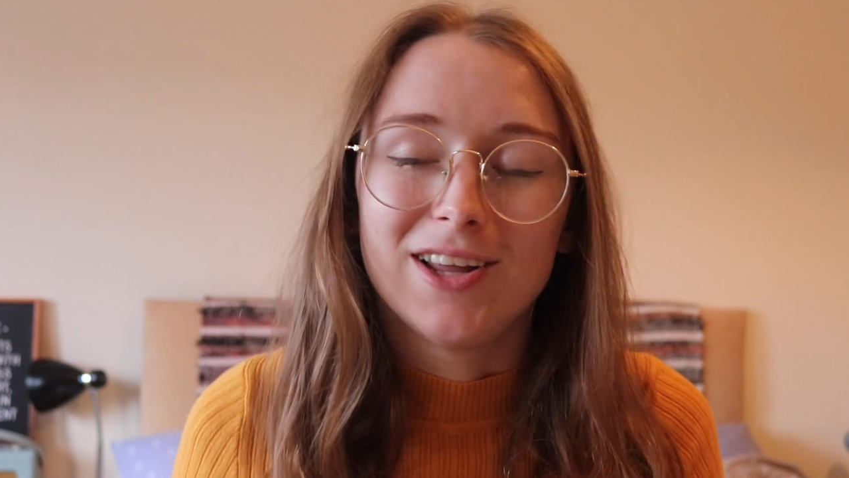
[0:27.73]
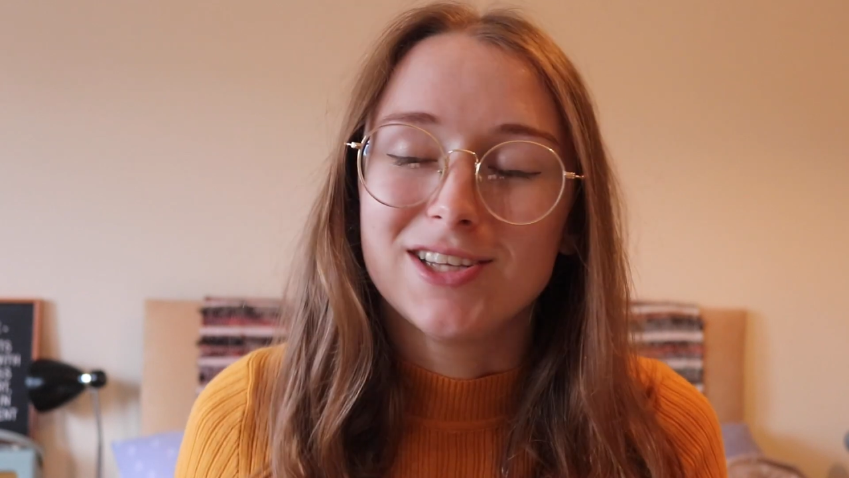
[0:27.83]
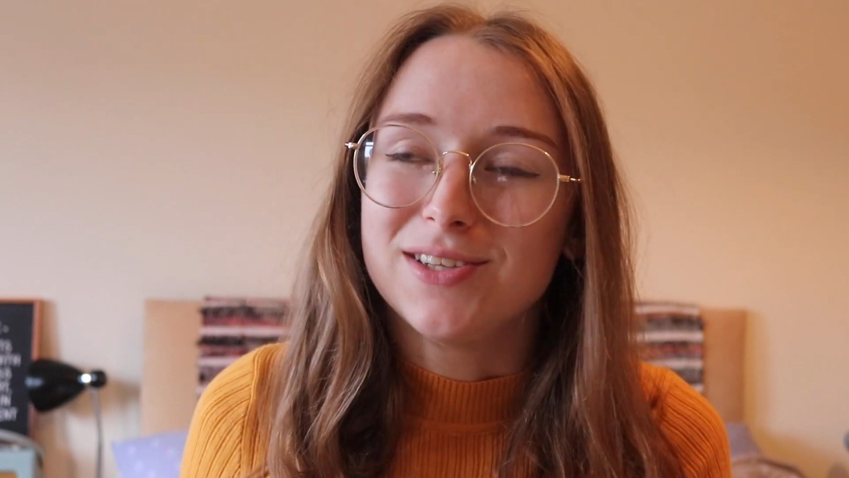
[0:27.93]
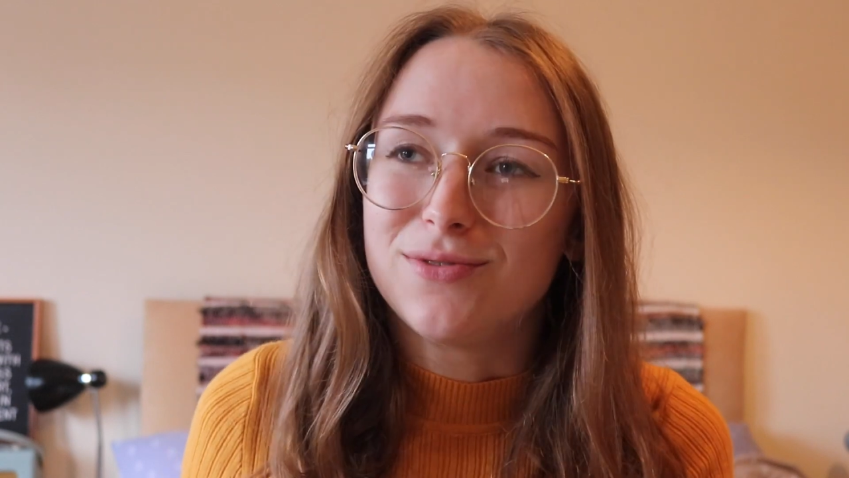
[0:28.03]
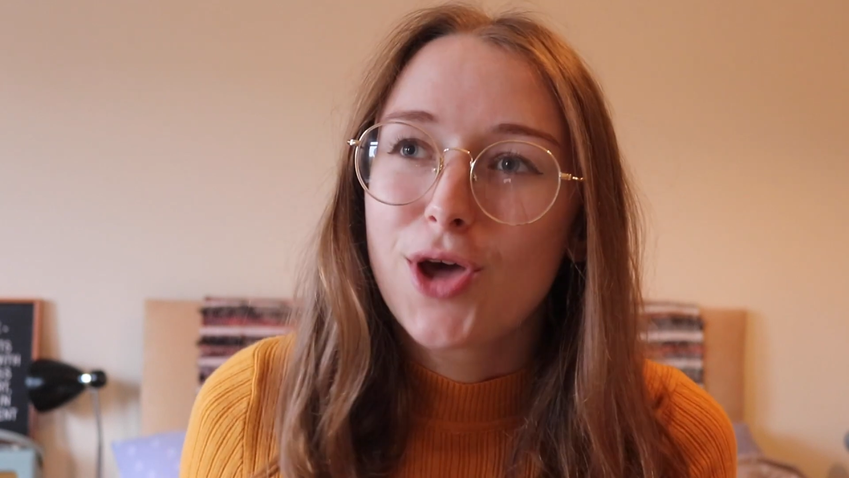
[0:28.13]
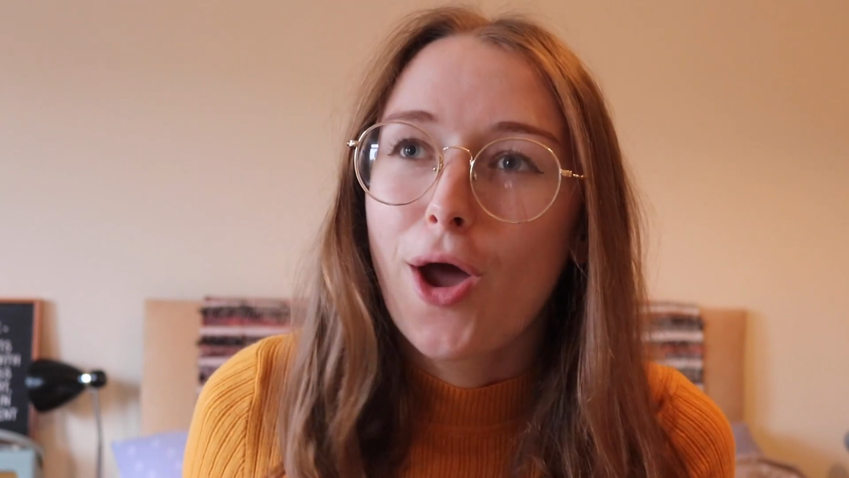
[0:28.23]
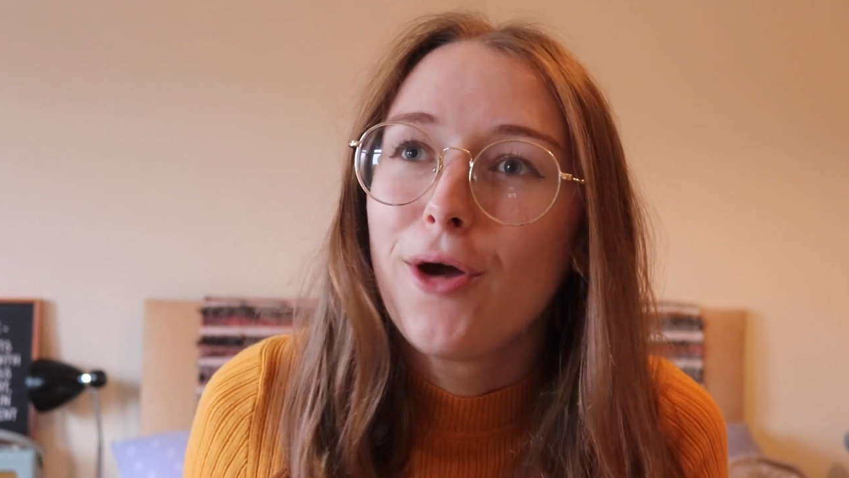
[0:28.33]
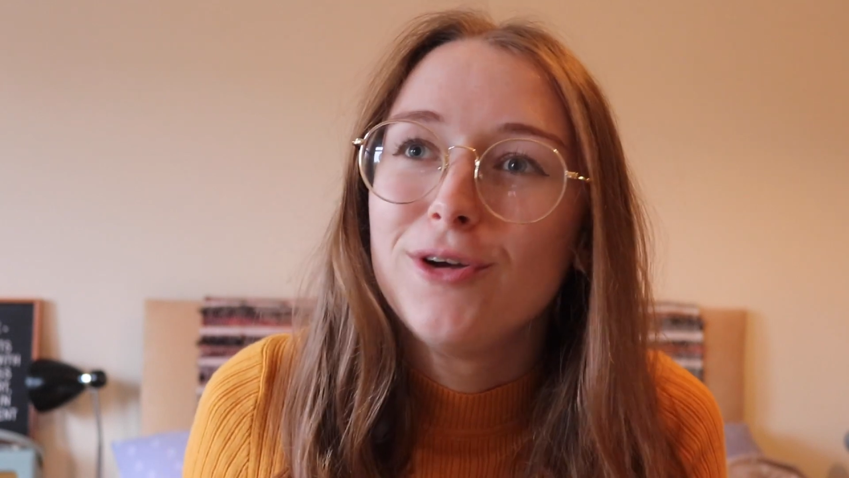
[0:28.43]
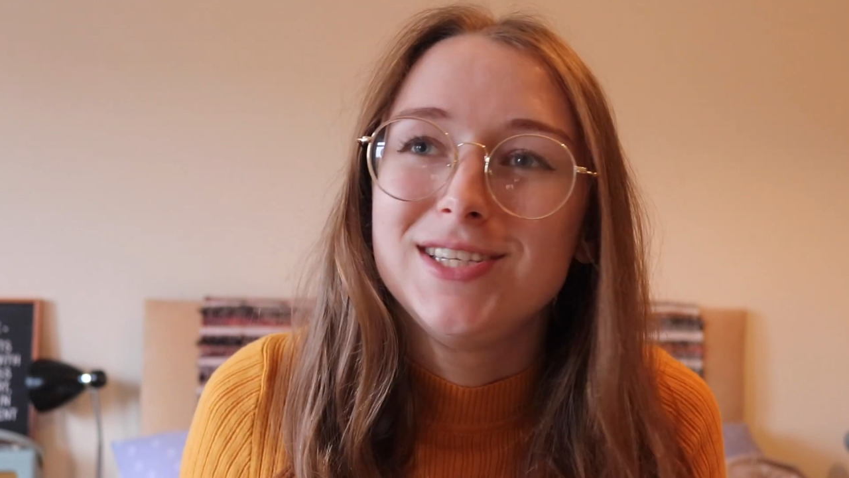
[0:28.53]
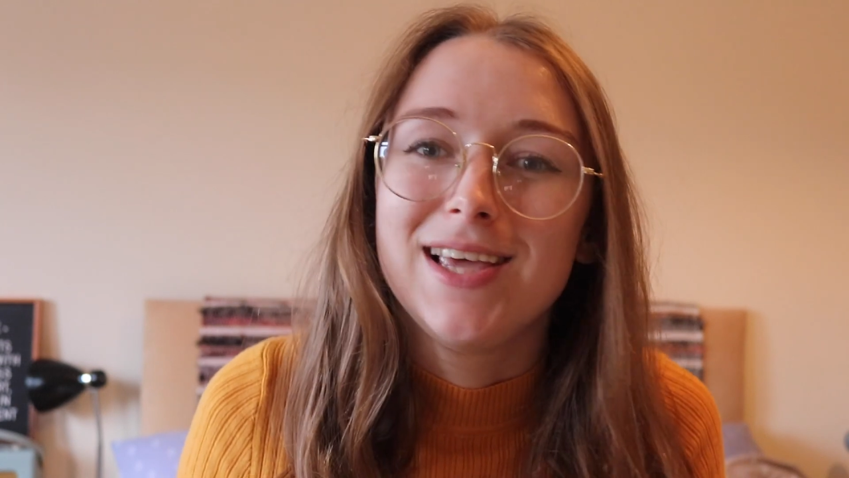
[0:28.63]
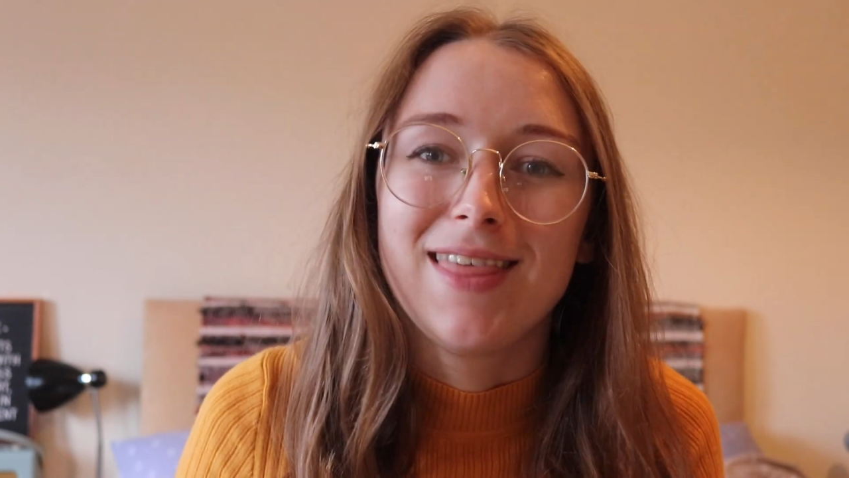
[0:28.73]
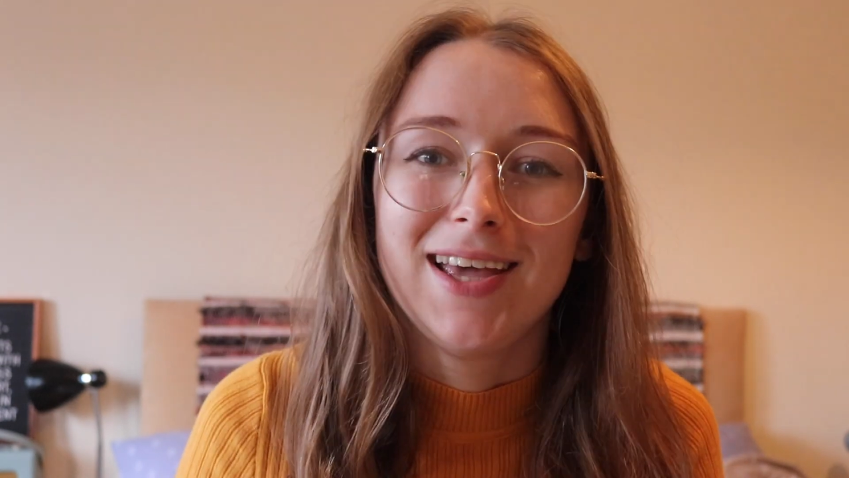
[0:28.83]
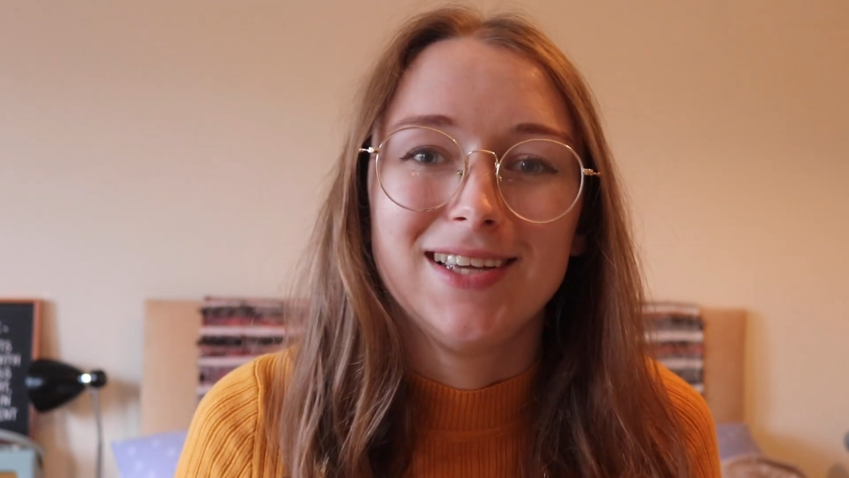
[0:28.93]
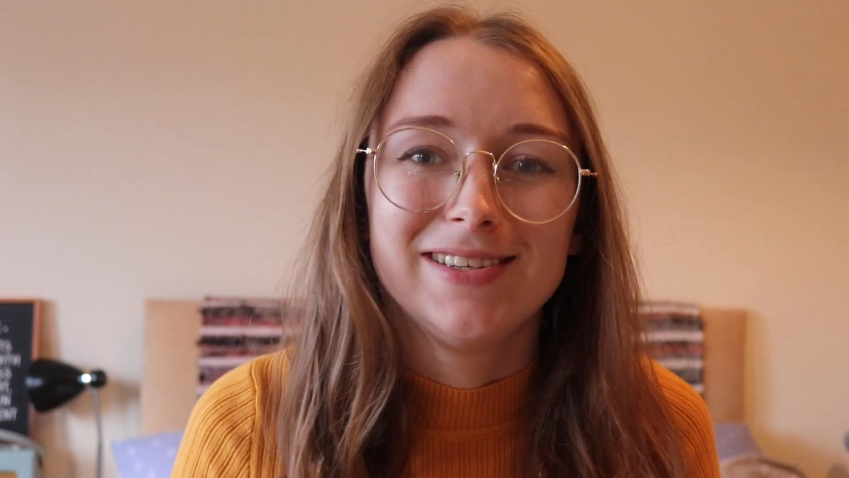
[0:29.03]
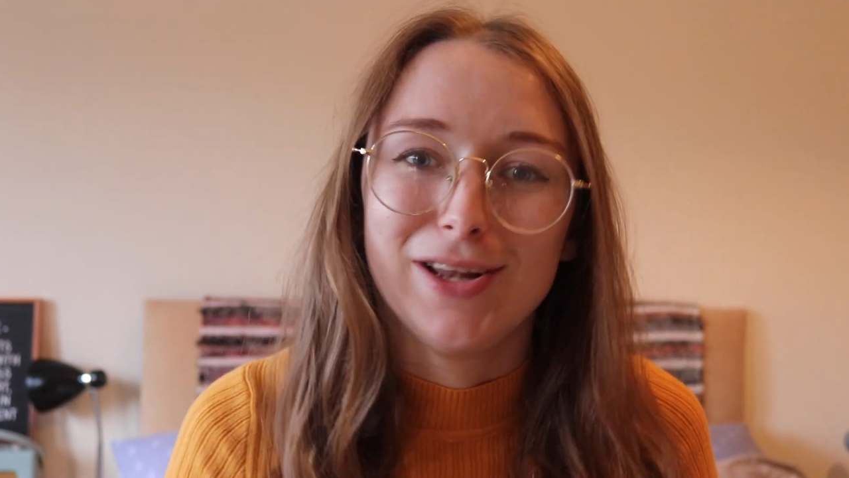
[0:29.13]
lots of cozy
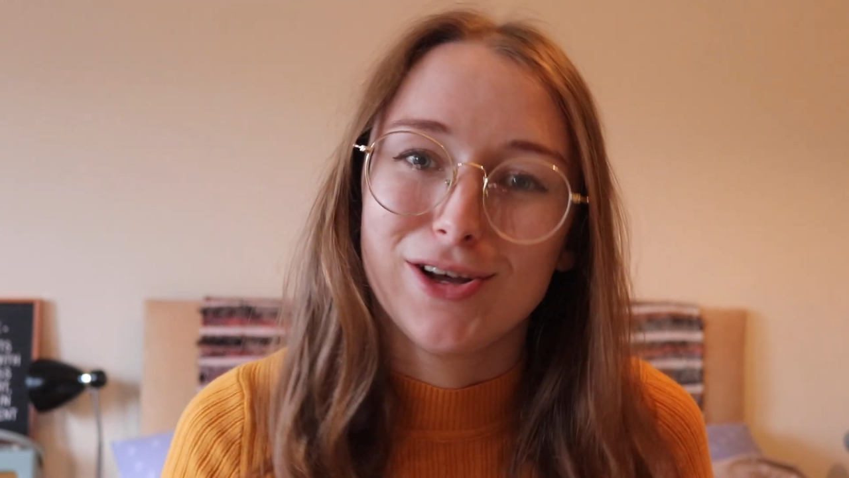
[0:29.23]
things,